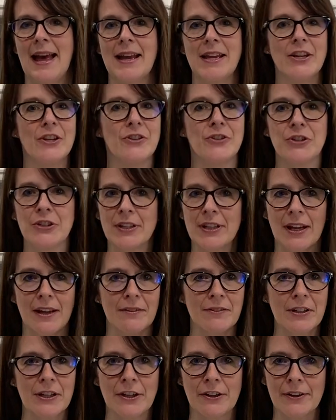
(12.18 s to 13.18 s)
You usually
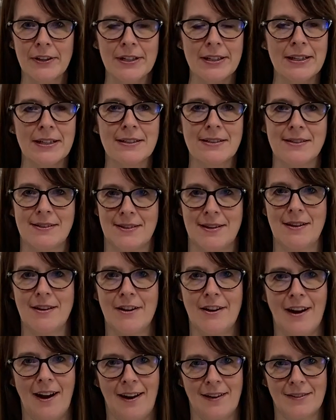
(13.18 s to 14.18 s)
have the ingredients in
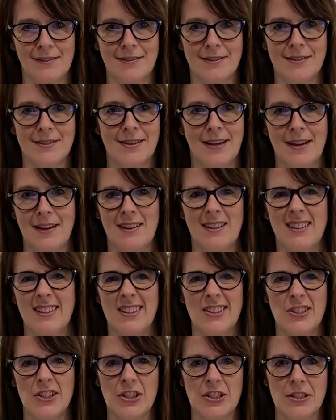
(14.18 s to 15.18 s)
your house and
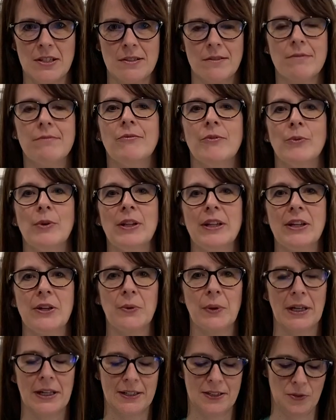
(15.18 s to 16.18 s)
they're just really
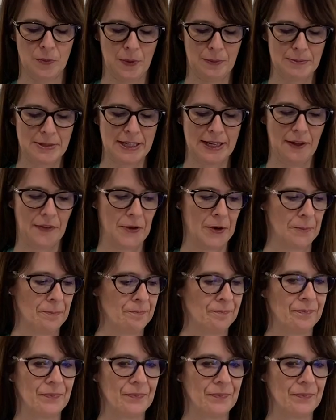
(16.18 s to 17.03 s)
quick to whip together.